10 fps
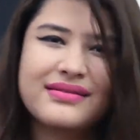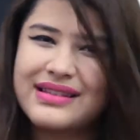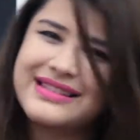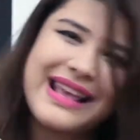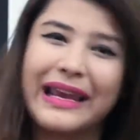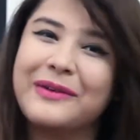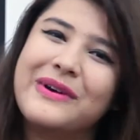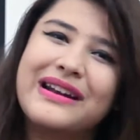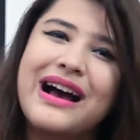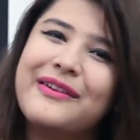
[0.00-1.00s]
the second
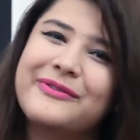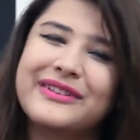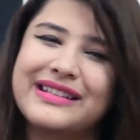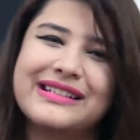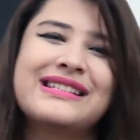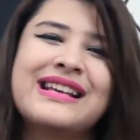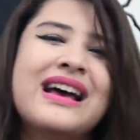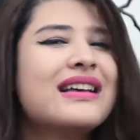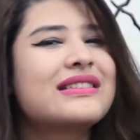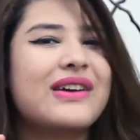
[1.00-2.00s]
one after this.
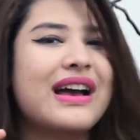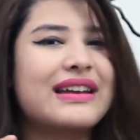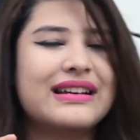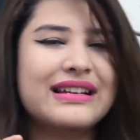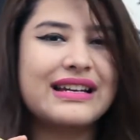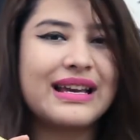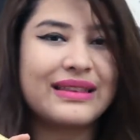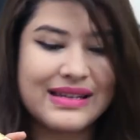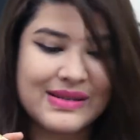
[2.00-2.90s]
So I really like this